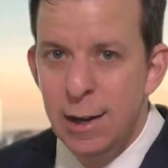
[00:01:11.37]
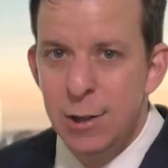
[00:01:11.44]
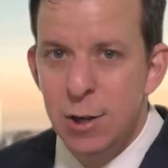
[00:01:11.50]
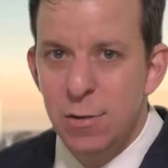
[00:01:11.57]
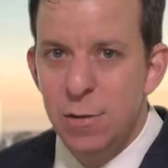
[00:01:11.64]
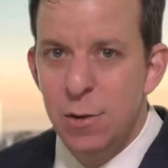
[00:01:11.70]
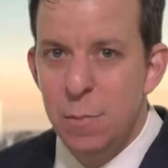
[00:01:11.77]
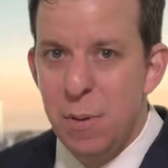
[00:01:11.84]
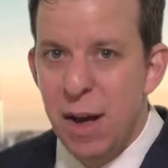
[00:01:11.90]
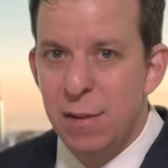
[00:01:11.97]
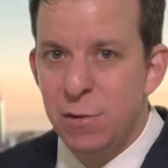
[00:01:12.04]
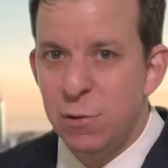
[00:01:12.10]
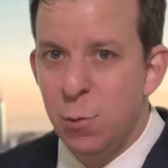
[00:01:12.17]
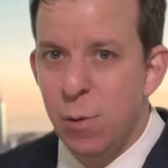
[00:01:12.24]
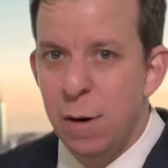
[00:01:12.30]
Just in the
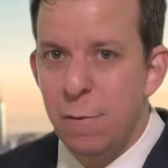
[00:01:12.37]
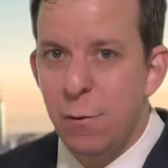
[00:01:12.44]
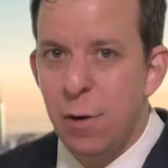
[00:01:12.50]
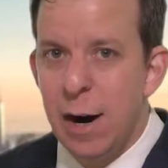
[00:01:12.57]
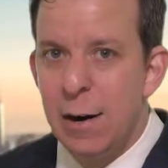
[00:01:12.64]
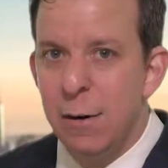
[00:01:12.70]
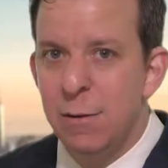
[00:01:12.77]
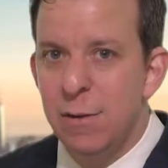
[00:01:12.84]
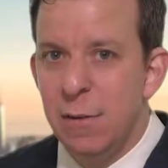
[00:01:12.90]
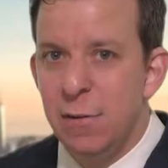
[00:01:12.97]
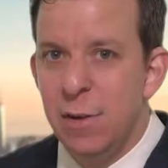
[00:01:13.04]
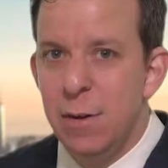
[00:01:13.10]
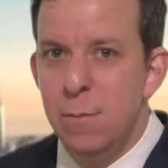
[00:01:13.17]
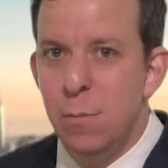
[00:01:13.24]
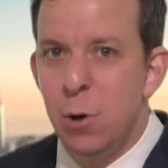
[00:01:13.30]
past 24 hours, I've
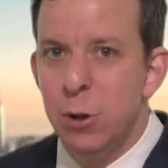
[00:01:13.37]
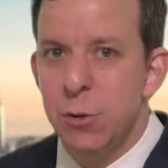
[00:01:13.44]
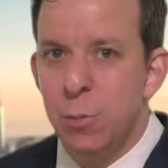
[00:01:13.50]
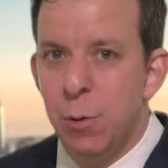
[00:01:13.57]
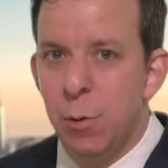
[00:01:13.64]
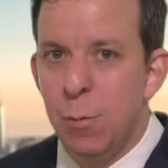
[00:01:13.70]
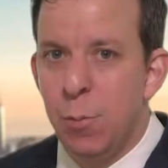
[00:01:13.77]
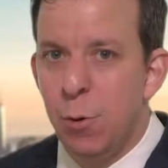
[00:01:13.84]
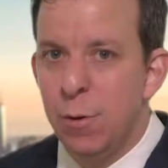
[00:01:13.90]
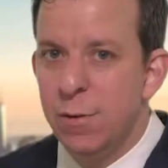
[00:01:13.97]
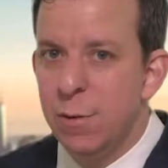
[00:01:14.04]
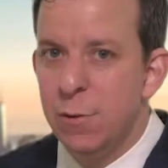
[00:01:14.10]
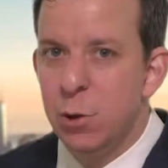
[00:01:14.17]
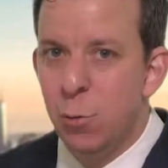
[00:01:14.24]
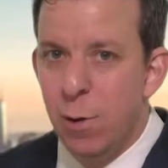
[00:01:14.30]
seen multiple
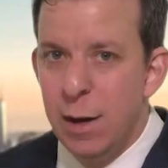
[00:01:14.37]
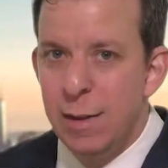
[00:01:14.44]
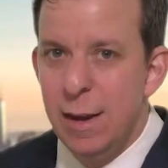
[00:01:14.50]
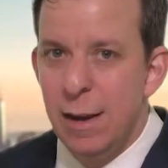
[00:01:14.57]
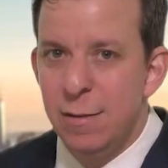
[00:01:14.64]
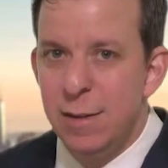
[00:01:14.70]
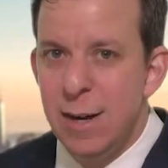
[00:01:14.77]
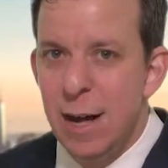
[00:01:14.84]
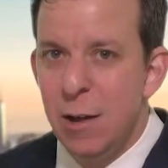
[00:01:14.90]
reports of $20,000